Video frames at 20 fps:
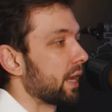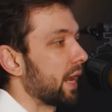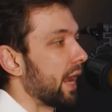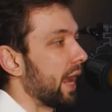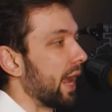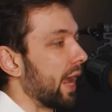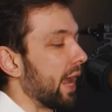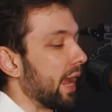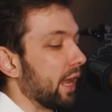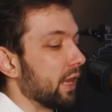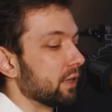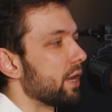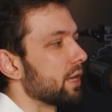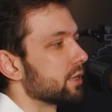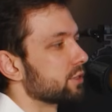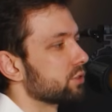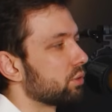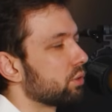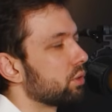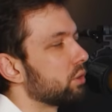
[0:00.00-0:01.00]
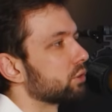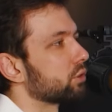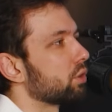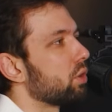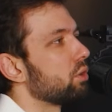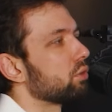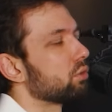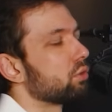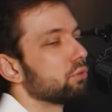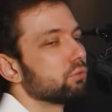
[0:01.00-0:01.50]
And a so-called
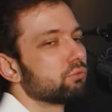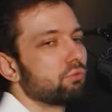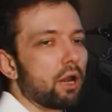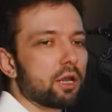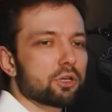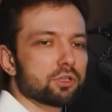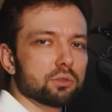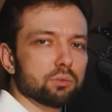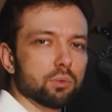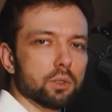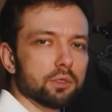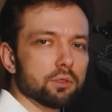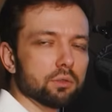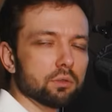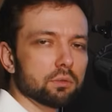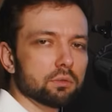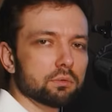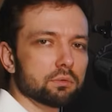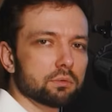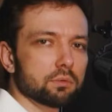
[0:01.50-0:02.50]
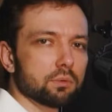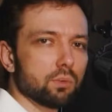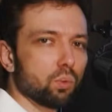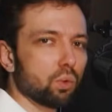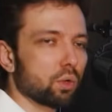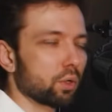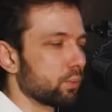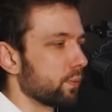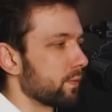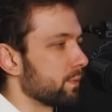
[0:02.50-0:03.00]
contraction when you
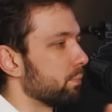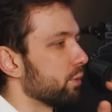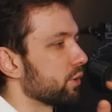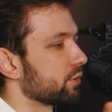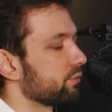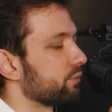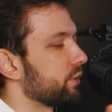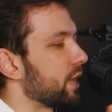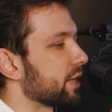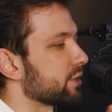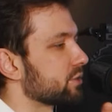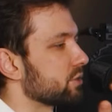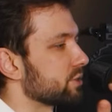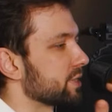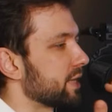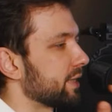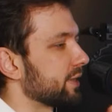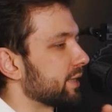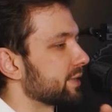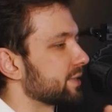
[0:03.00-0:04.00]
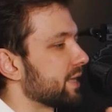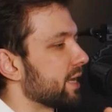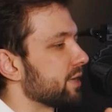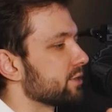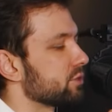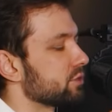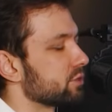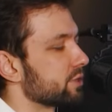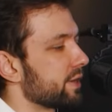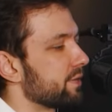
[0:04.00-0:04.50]
work with both flexors and
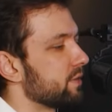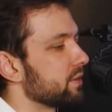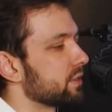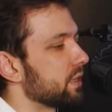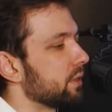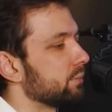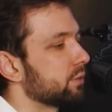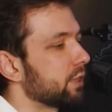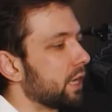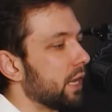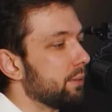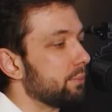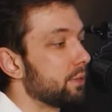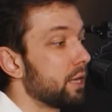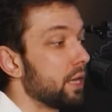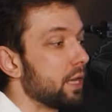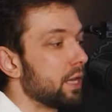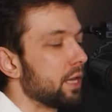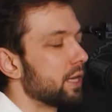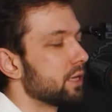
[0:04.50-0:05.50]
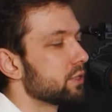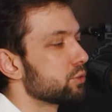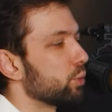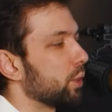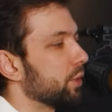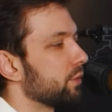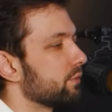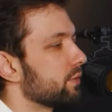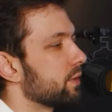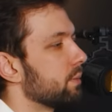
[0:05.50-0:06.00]
extensors at the same time, it's
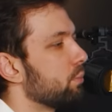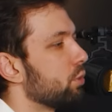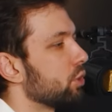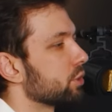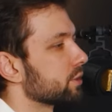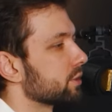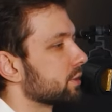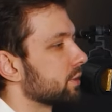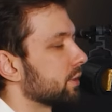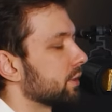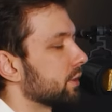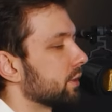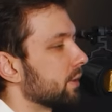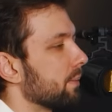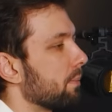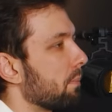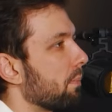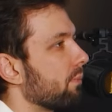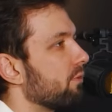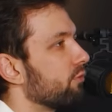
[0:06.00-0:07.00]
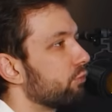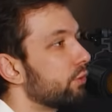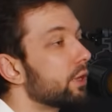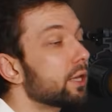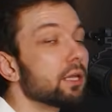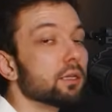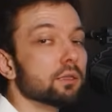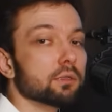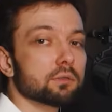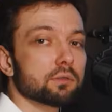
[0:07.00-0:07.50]
one of the most
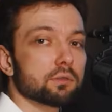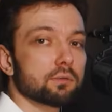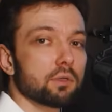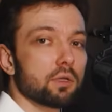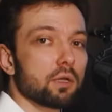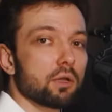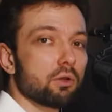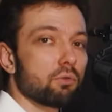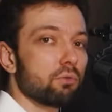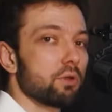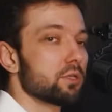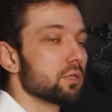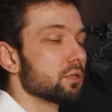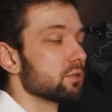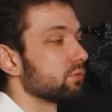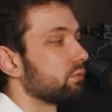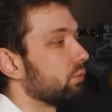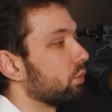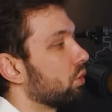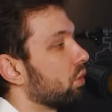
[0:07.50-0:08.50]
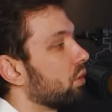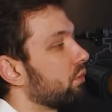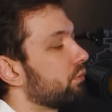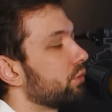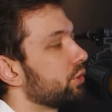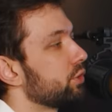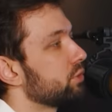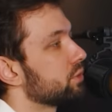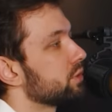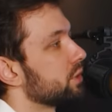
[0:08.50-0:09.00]
frequent reasons for
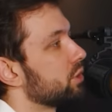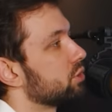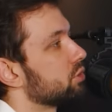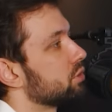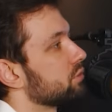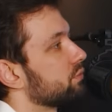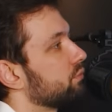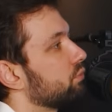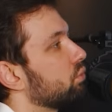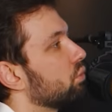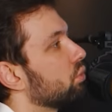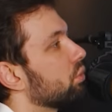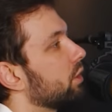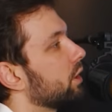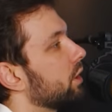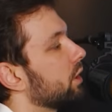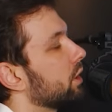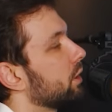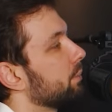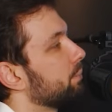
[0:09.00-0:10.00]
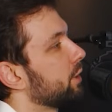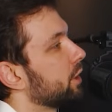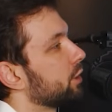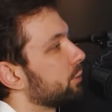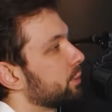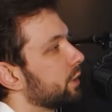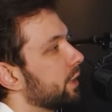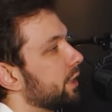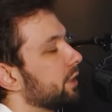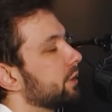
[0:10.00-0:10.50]
overuse issues, for piano
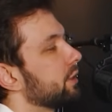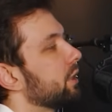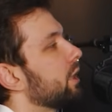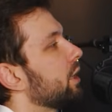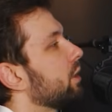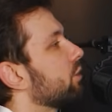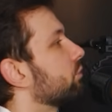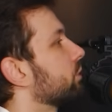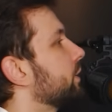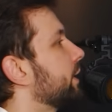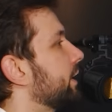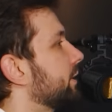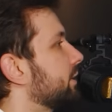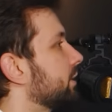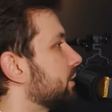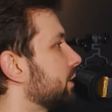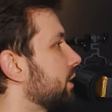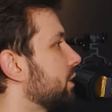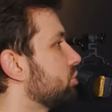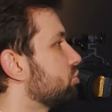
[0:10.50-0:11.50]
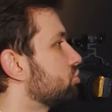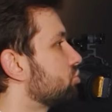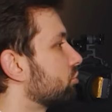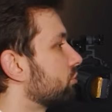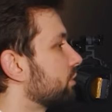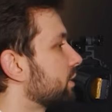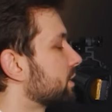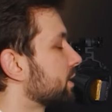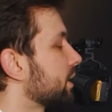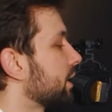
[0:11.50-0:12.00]
playing related
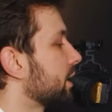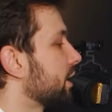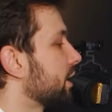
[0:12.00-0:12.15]
injuries